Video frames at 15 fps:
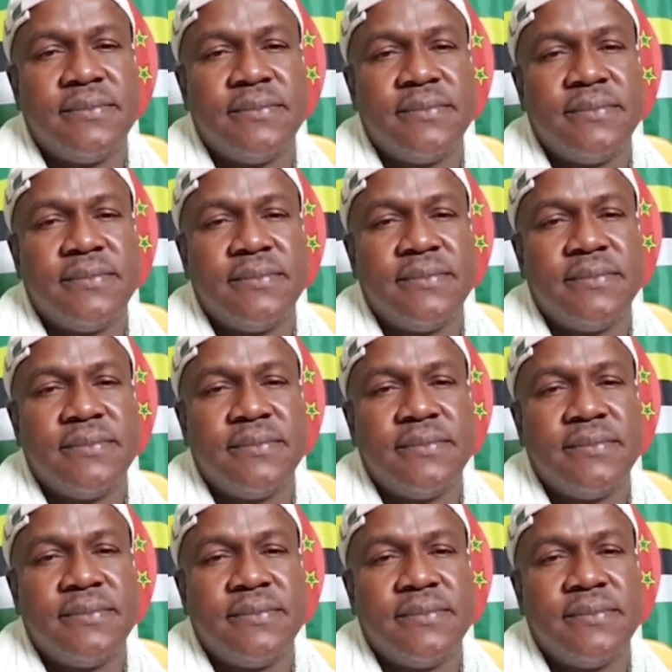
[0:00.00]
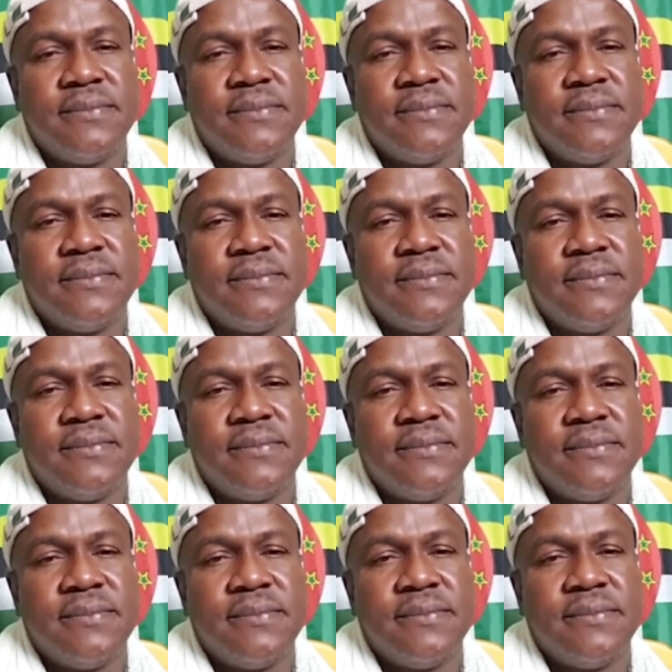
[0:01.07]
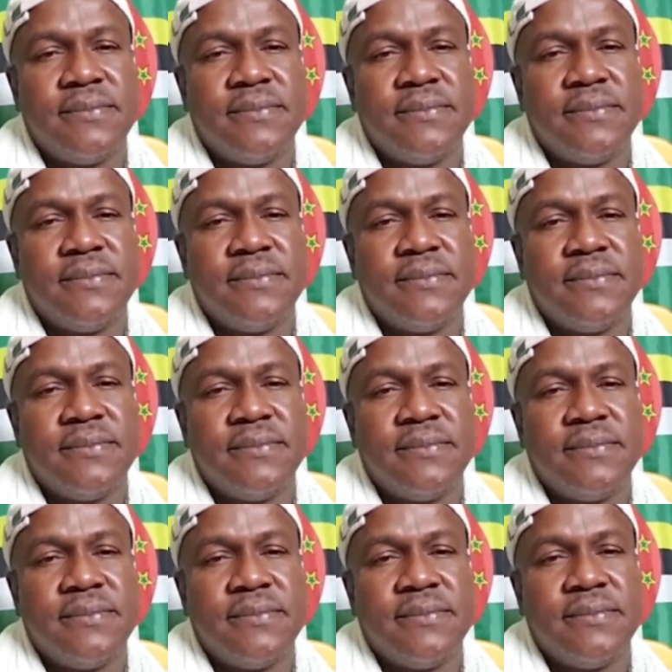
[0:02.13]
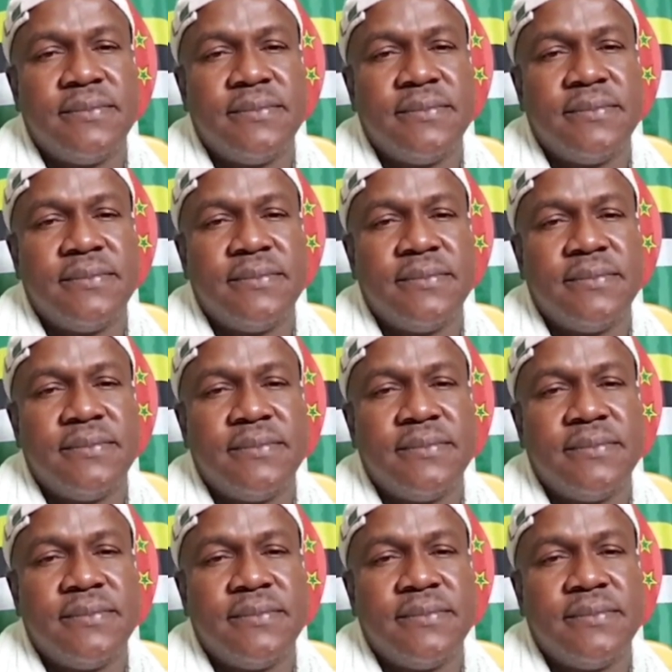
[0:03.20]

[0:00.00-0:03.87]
The person shown says nothing.